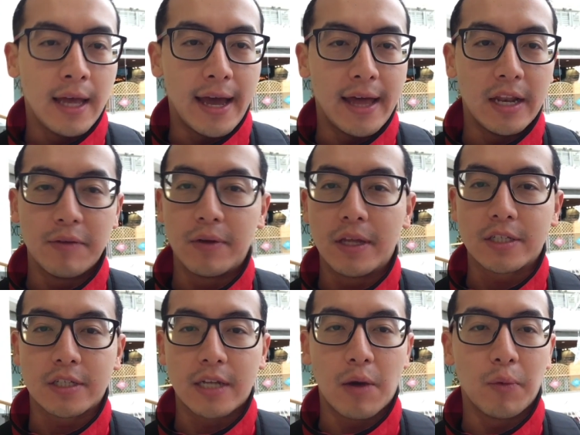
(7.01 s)
And even
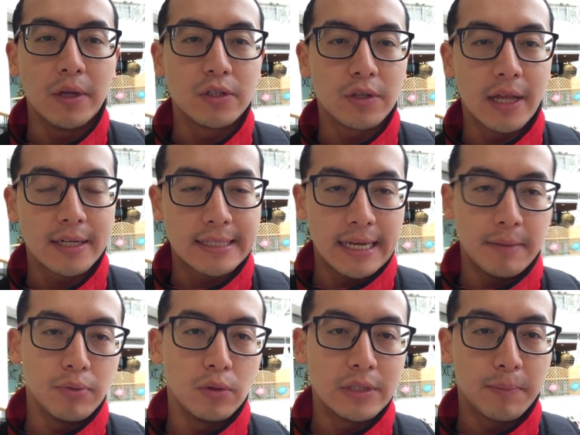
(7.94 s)
yesterday I went to like
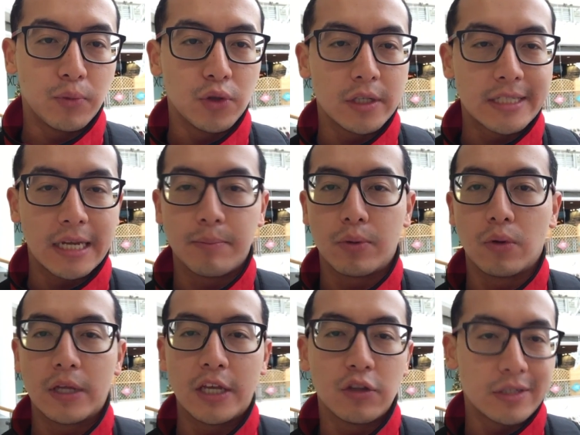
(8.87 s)
temple, like Buddha
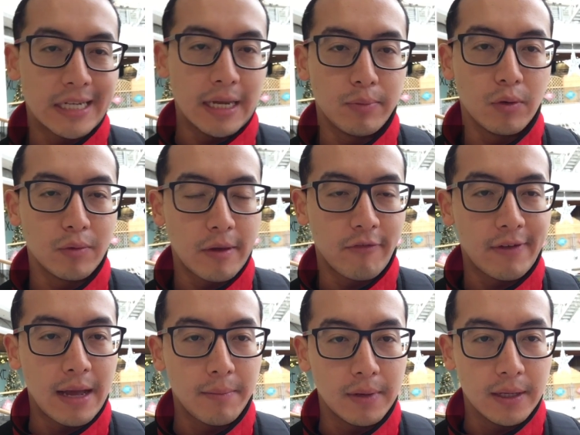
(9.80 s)
temple, Hindu temple with my
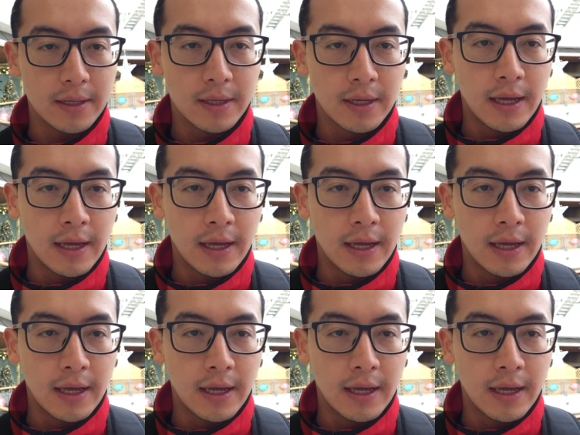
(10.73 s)
family.